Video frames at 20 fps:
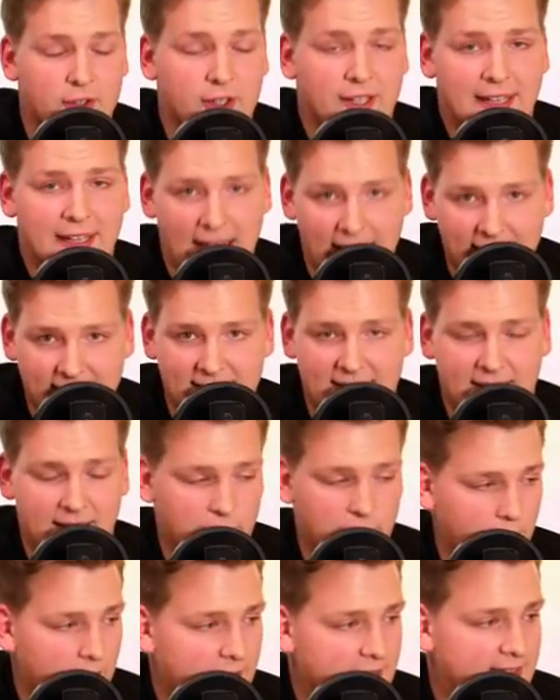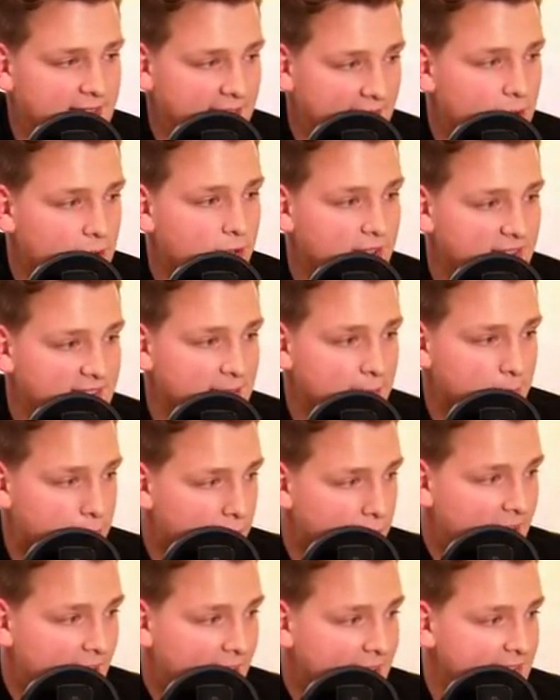can decrease in
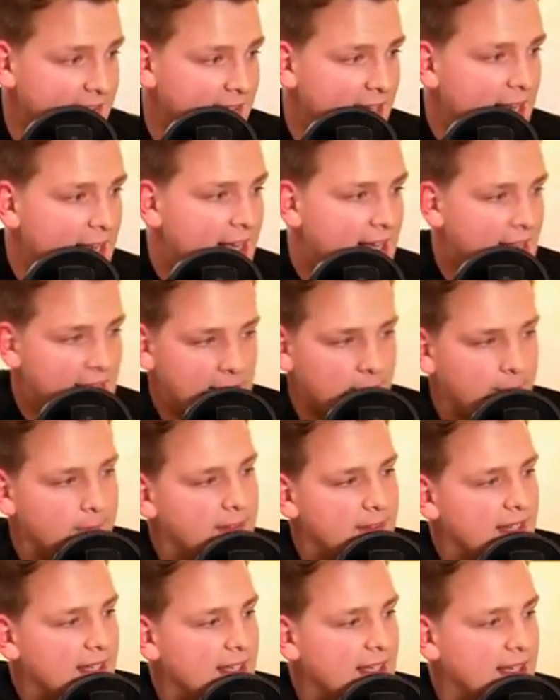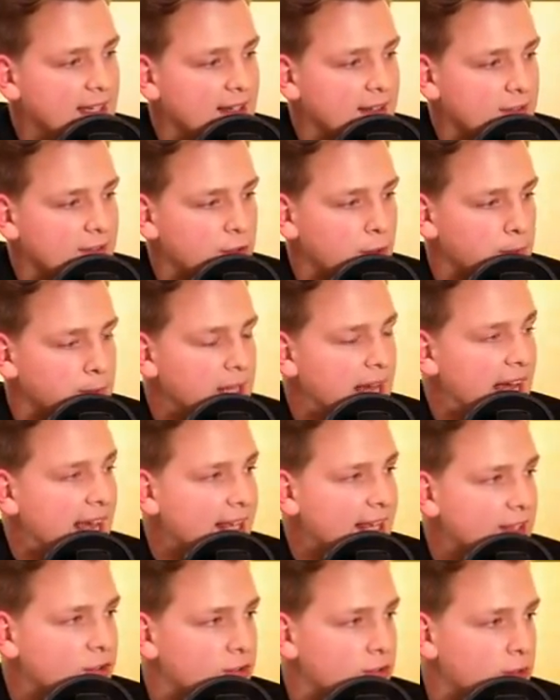price if the supply
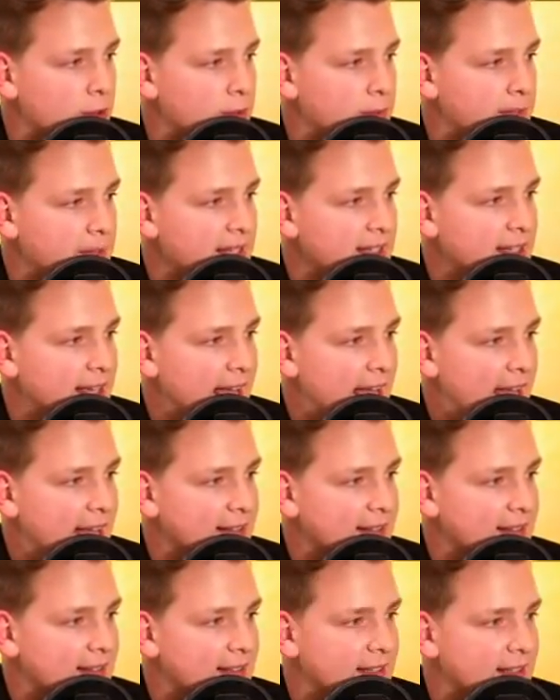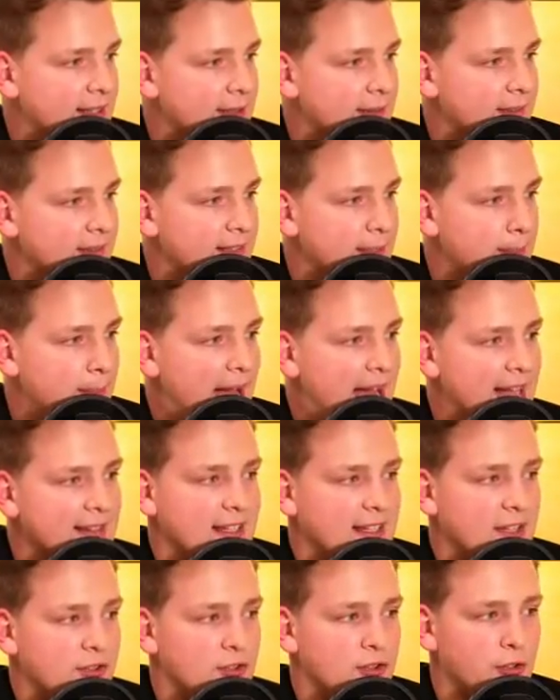is too big and the demand
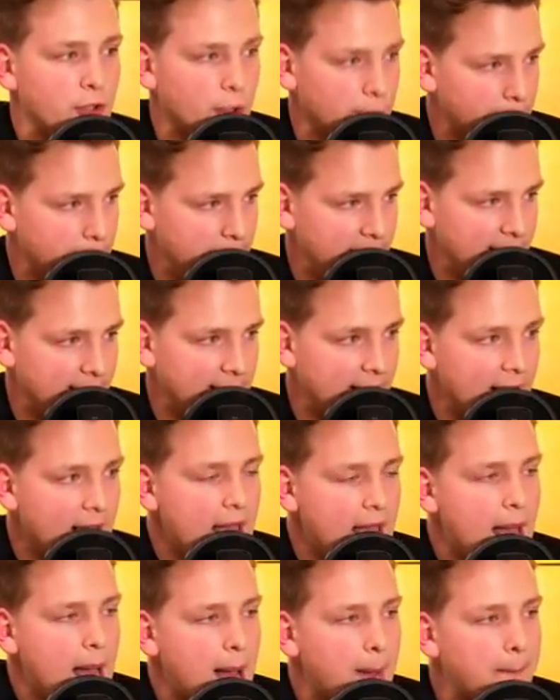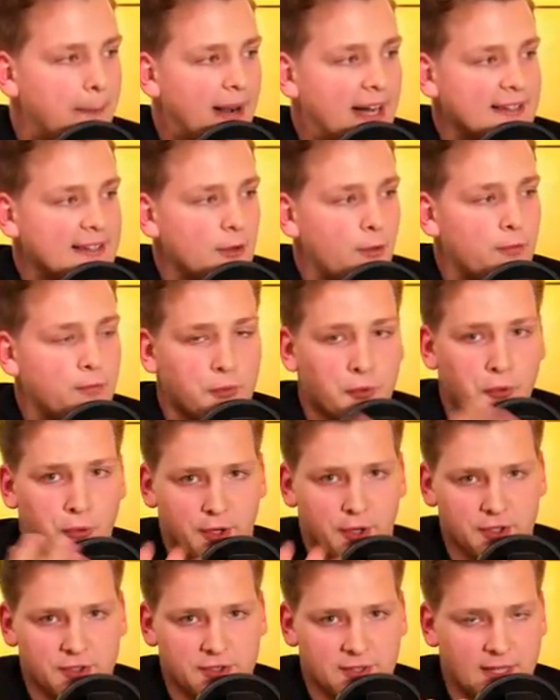is not big. But of
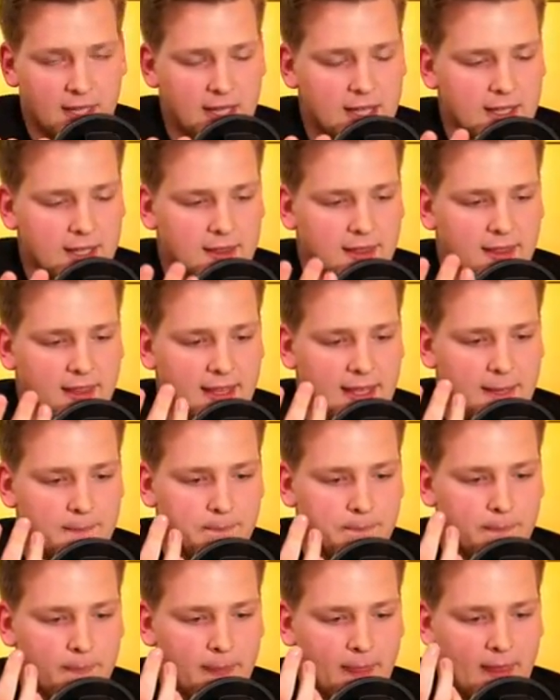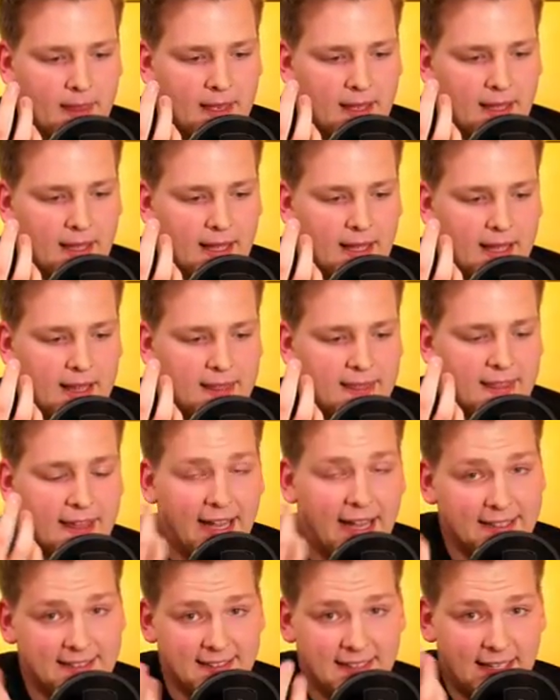course, the uh, the
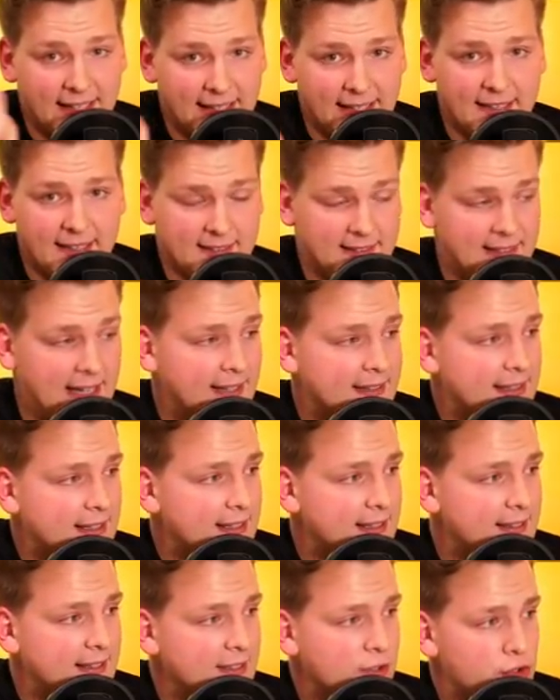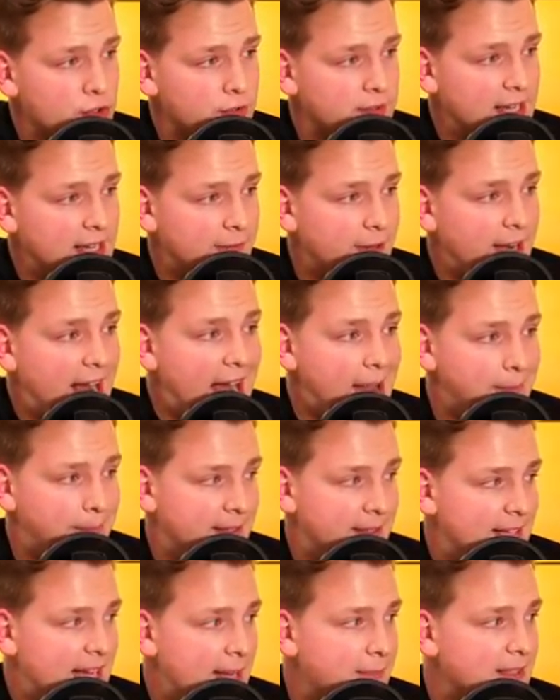idea is that this should never
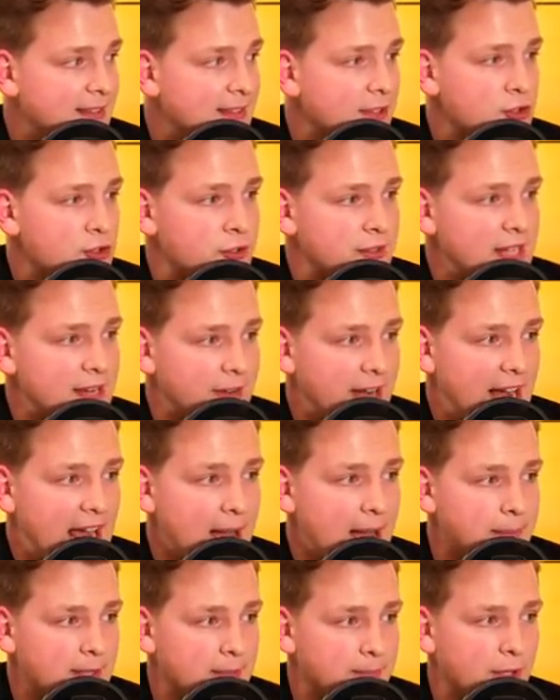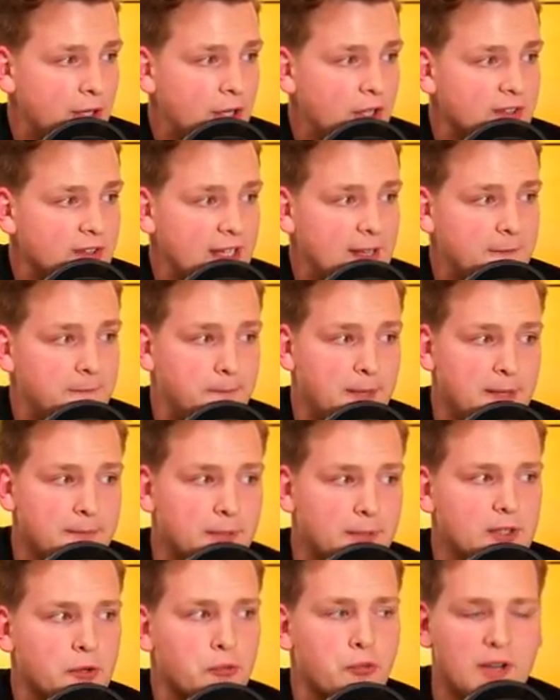happen. I mean, this should never happen because if
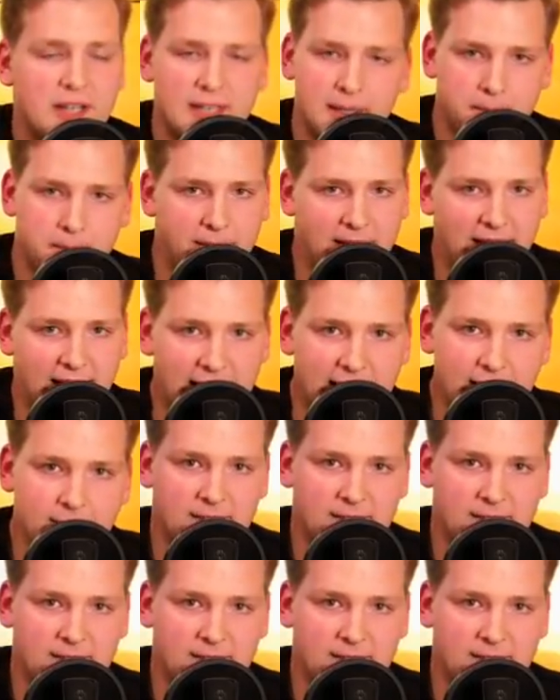people really believe